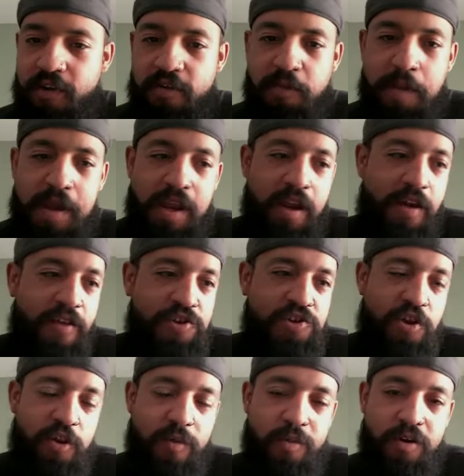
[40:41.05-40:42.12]
And speaking of the
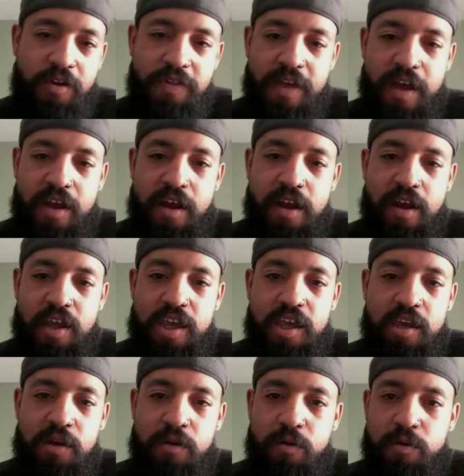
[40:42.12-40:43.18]
Jungle Book, they had a
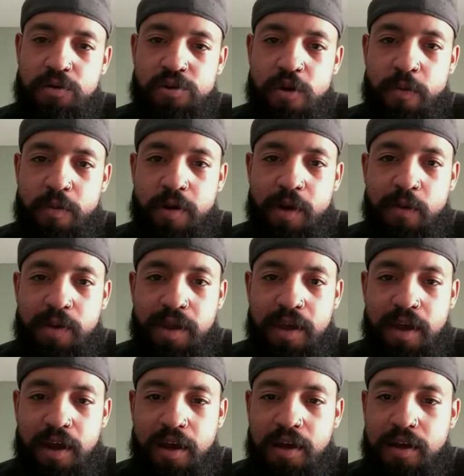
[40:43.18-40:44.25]
huge opening
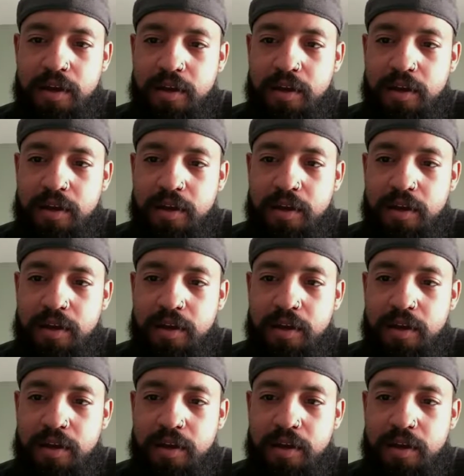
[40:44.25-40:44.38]
weekend